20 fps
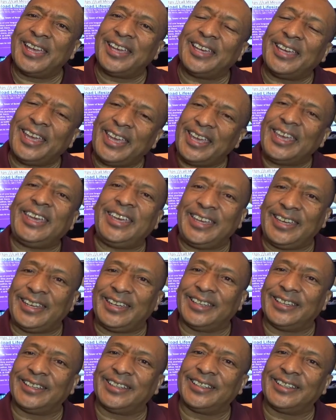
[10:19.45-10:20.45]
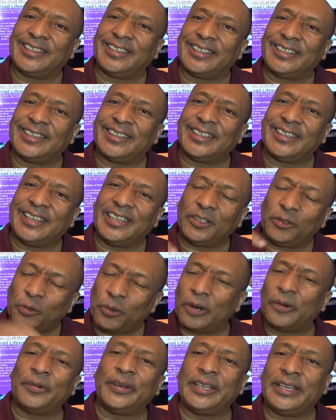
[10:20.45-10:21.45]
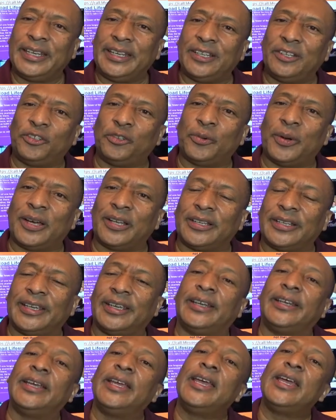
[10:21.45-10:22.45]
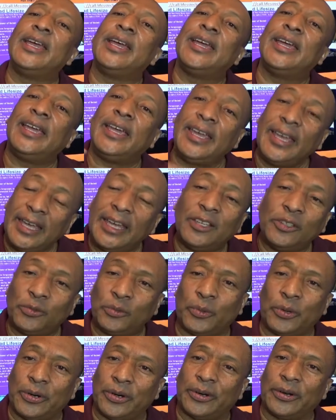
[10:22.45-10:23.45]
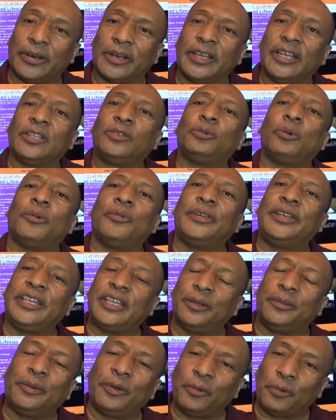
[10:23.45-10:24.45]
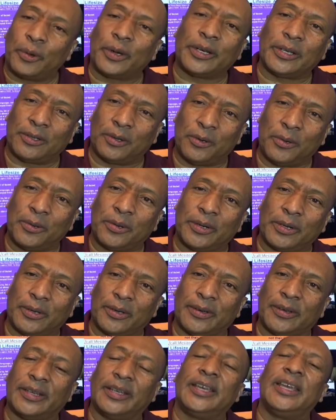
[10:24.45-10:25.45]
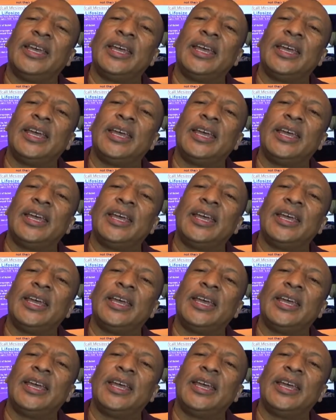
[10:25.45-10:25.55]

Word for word: He is where we need to dwell in. His word is what we need to be one accord on.